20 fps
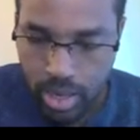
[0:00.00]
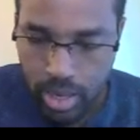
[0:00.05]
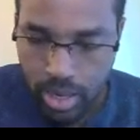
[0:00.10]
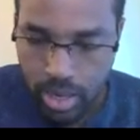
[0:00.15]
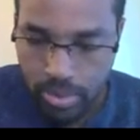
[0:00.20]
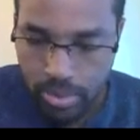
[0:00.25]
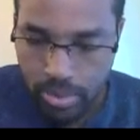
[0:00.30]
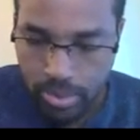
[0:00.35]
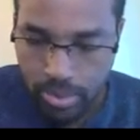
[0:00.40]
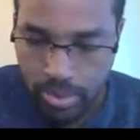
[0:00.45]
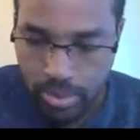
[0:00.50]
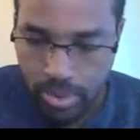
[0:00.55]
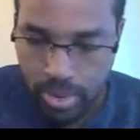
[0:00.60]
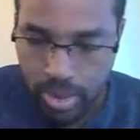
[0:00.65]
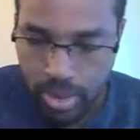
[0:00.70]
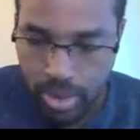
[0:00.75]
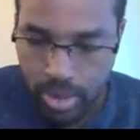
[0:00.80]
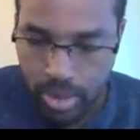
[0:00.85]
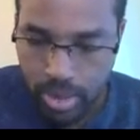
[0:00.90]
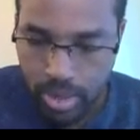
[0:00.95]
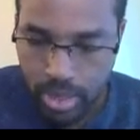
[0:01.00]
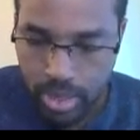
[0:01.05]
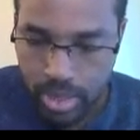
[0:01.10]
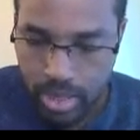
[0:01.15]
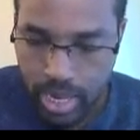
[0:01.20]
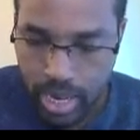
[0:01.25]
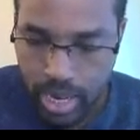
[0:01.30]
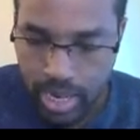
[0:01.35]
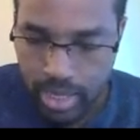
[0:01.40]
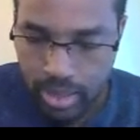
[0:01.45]
If the
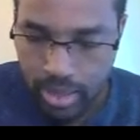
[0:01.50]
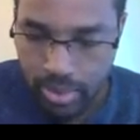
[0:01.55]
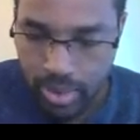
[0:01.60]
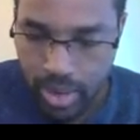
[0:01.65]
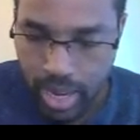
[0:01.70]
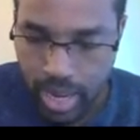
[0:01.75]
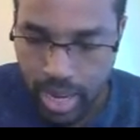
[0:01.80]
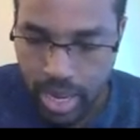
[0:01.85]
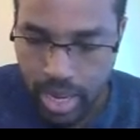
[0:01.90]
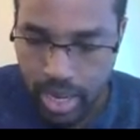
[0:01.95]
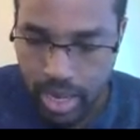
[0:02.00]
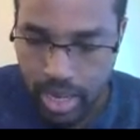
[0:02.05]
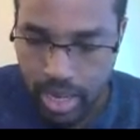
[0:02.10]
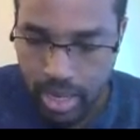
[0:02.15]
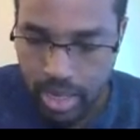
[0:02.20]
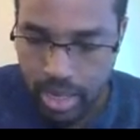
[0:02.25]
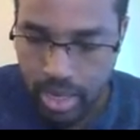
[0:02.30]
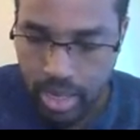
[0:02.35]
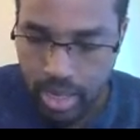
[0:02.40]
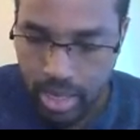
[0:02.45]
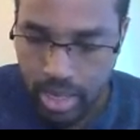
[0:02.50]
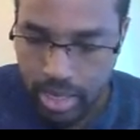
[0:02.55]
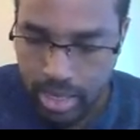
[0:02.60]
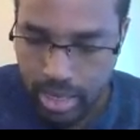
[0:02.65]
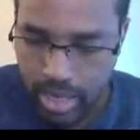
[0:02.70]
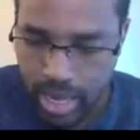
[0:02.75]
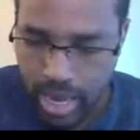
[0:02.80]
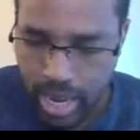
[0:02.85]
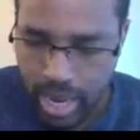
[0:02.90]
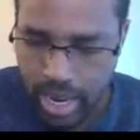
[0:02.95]
size of A is
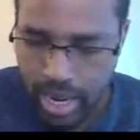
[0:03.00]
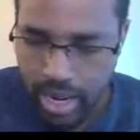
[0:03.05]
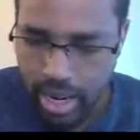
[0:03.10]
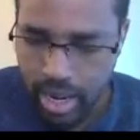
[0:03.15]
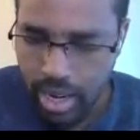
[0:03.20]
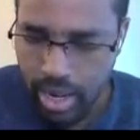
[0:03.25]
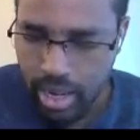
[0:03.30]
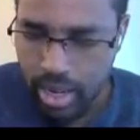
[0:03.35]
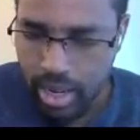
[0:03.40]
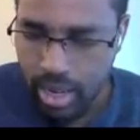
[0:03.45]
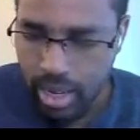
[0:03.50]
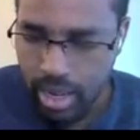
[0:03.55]
n,